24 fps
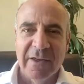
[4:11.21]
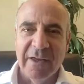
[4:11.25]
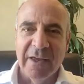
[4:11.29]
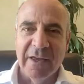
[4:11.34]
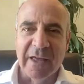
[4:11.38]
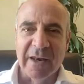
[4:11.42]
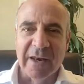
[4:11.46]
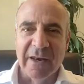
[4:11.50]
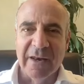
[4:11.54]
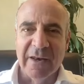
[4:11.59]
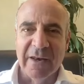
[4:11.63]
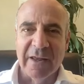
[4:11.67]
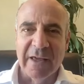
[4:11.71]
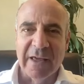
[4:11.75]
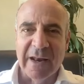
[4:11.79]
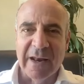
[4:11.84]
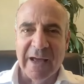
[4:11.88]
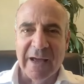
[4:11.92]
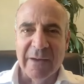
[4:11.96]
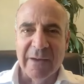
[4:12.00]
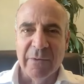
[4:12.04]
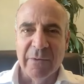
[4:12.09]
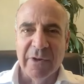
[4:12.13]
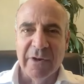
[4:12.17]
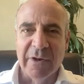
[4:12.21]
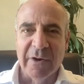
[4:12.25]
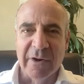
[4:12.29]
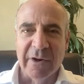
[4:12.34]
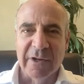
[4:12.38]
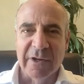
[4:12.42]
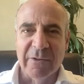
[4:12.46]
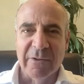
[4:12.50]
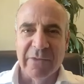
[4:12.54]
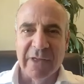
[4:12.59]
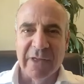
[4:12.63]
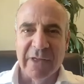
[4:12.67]
And I would
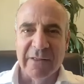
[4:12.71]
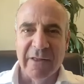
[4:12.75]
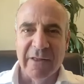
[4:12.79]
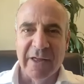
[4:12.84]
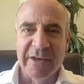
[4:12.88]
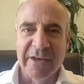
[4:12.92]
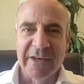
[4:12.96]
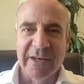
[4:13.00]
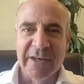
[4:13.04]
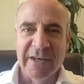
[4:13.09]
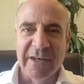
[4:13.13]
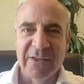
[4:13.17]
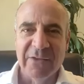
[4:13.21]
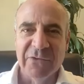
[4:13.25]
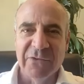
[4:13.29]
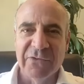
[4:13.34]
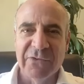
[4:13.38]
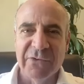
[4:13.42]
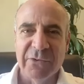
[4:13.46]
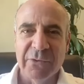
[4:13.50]
argue that London is